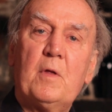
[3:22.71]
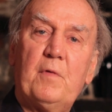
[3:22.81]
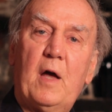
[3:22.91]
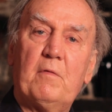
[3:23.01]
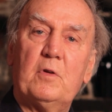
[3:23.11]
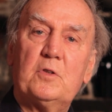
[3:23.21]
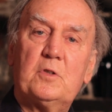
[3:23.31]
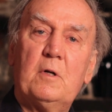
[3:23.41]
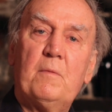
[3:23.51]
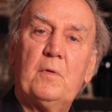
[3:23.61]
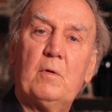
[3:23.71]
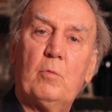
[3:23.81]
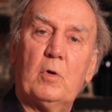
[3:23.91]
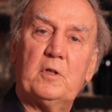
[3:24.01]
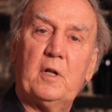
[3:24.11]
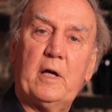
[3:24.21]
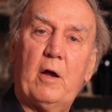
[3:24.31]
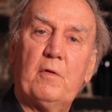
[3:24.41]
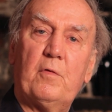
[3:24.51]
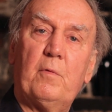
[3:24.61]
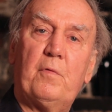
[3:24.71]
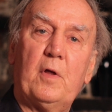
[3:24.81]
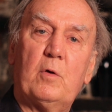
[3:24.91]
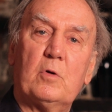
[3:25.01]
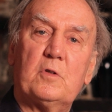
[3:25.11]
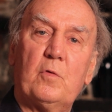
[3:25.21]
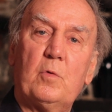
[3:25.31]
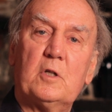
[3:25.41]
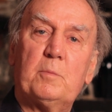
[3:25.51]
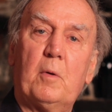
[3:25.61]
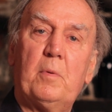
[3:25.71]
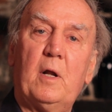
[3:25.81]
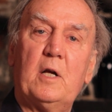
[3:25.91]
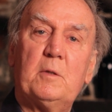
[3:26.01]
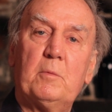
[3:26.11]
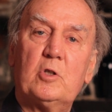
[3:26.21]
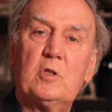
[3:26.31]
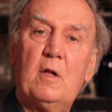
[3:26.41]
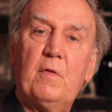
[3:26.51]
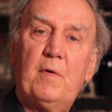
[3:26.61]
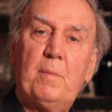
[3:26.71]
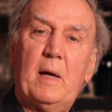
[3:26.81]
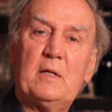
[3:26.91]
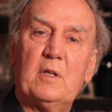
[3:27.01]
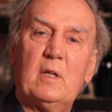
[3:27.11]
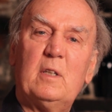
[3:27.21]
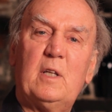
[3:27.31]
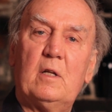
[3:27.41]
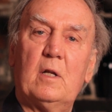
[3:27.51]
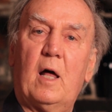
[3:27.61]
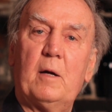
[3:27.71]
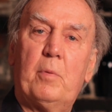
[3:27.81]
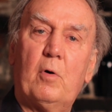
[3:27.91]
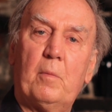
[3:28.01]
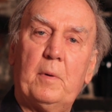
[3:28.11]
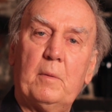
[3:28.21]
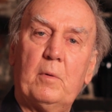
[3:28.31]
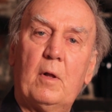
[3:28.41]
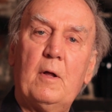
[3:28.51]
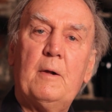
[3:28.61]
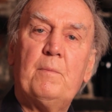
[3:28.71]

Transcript: The others wanted to get rid of 3/4 of the world's population because they basically didn't like poor people,